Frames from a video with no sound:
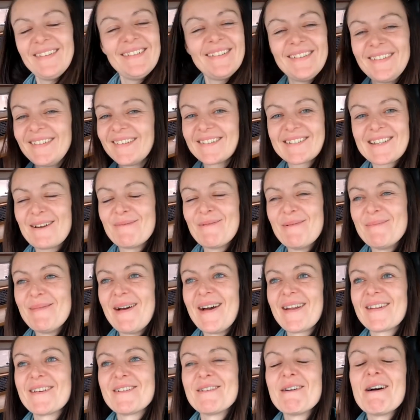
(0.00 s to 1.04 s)
Oh, tell me
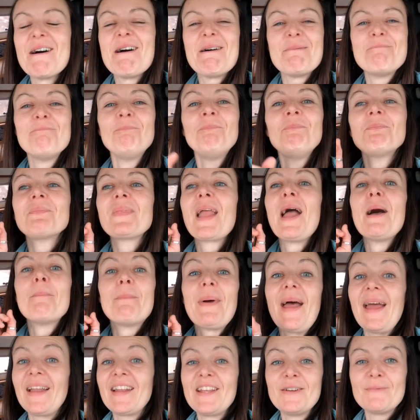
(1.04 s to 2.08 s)
about it.
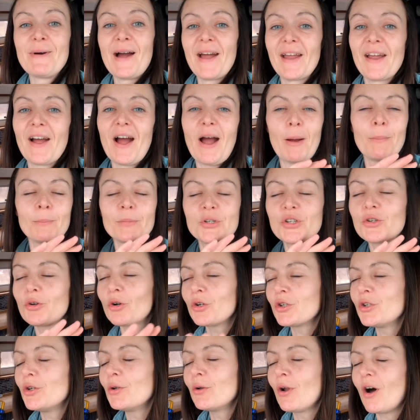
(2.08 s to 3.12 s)
But anyway, I'm
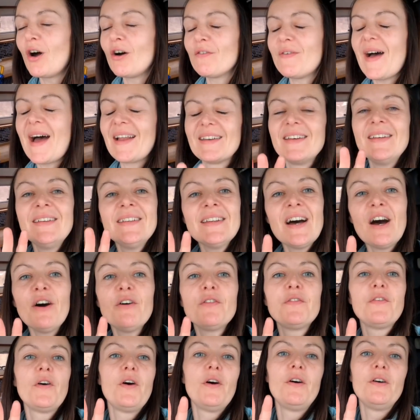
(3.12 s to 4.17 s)
sure you lot have had enough
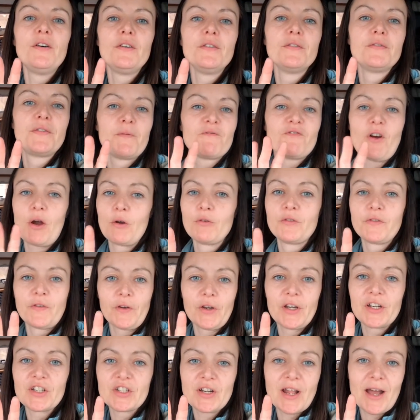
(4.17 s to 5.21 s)
of road
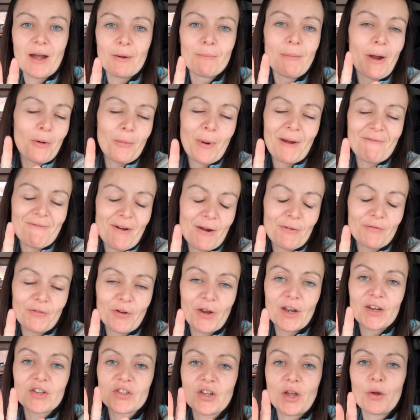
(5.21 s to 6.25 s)
footage now, motorway road
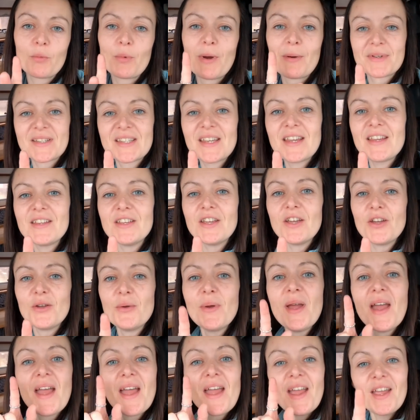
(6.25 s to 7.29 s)
footage, so we'll see you
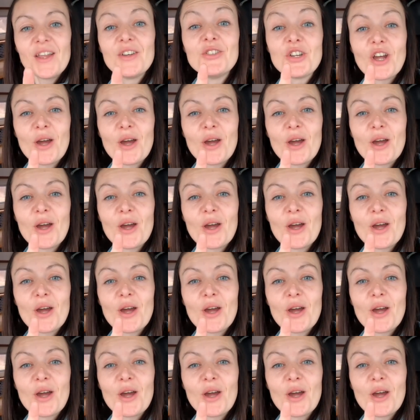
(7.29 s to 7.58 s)
in